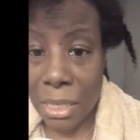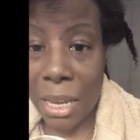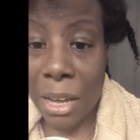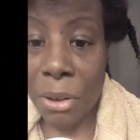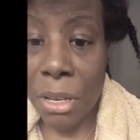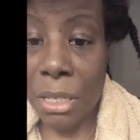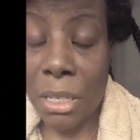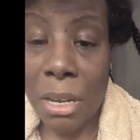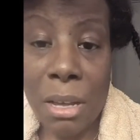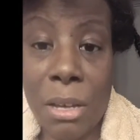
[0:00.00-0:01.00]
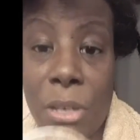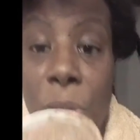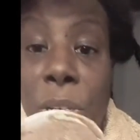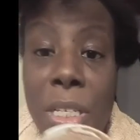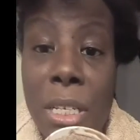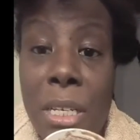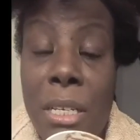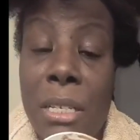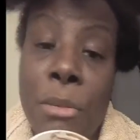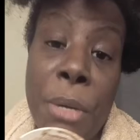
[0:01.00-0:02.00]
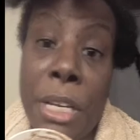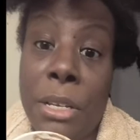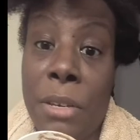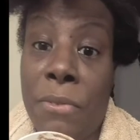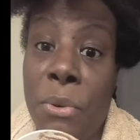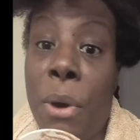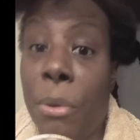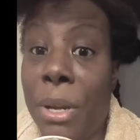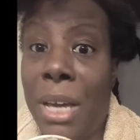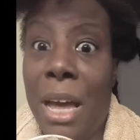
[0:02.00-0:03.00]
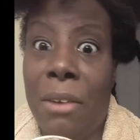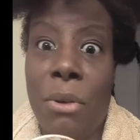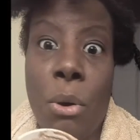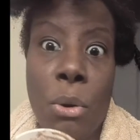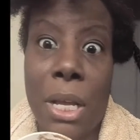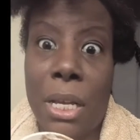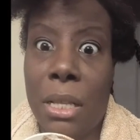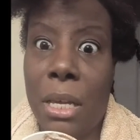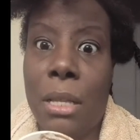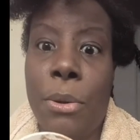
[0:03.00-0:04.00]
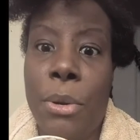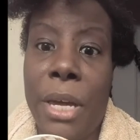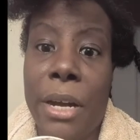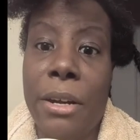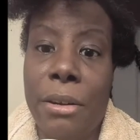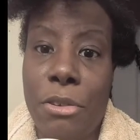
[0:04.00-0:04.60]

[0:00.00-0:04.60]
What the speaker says: not gonna, you're gonna need, depending if you already have a whole lot of thick long hair,